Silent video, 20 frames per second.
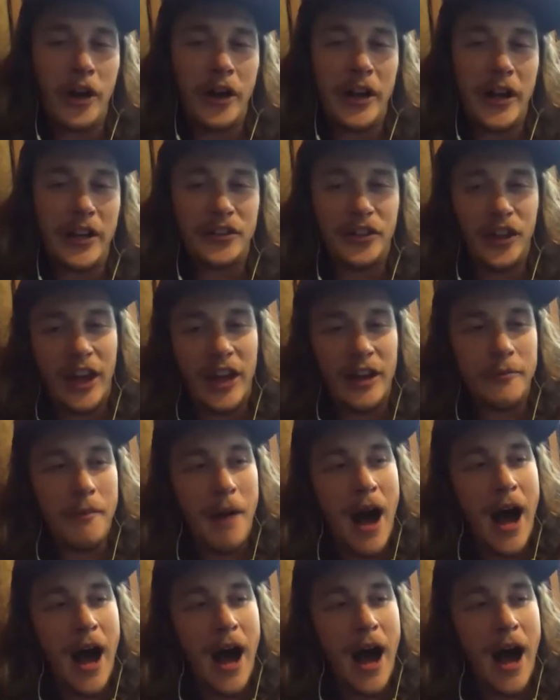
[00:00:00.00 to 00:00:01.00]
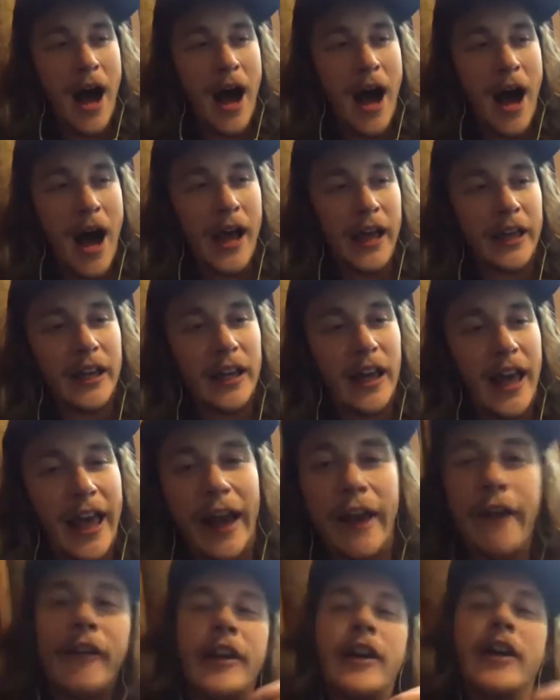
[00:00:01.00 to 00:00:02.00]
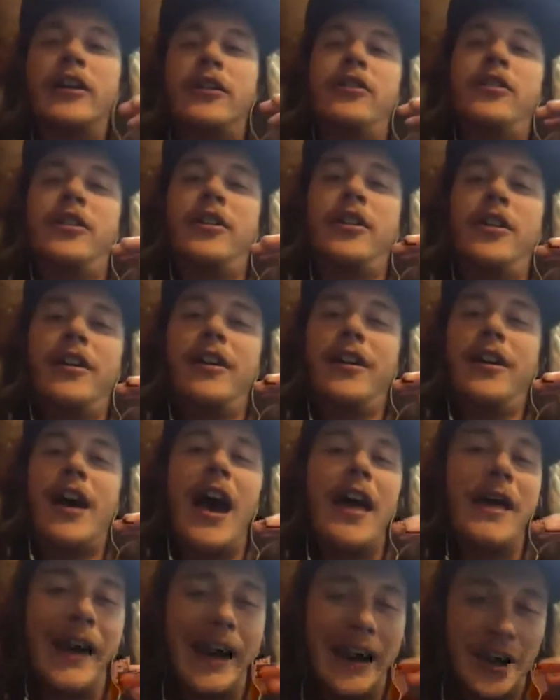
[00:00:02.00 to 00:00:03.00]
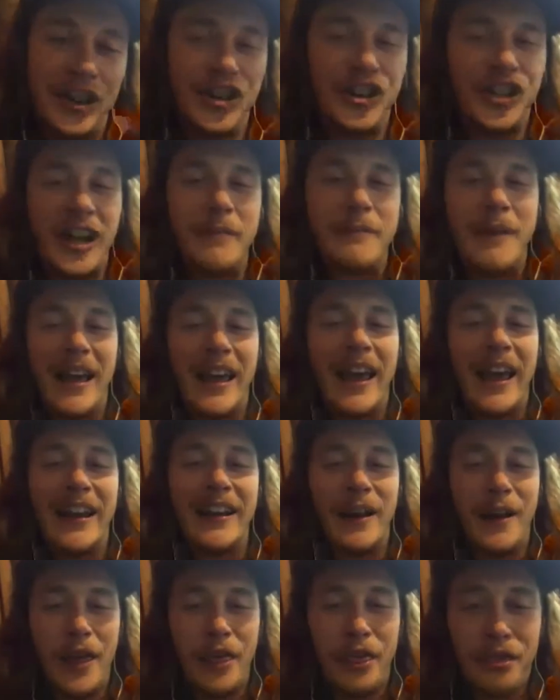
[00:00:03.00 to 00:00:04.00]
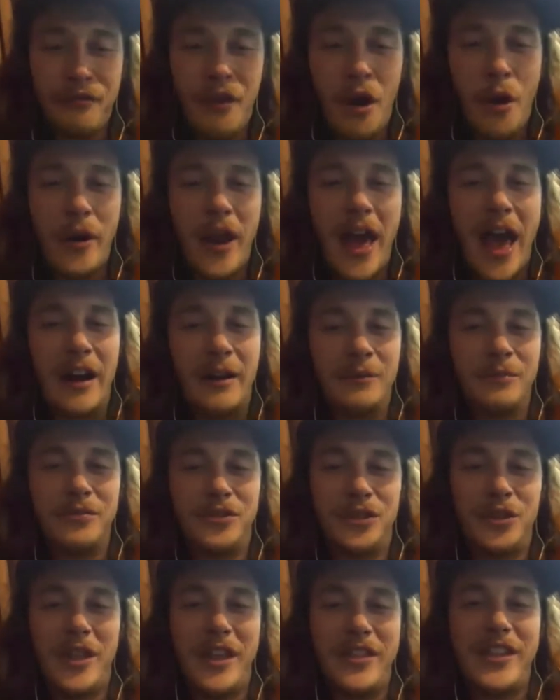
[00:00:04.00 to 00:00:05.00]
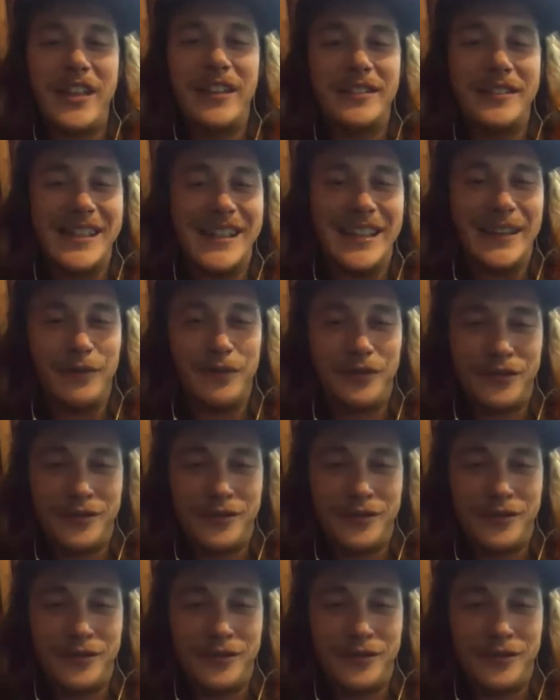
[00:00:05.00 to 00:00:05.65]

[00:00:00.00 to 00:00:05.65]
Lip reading: is in my area, and then I shit in my hand and I throw it at them so that they leave.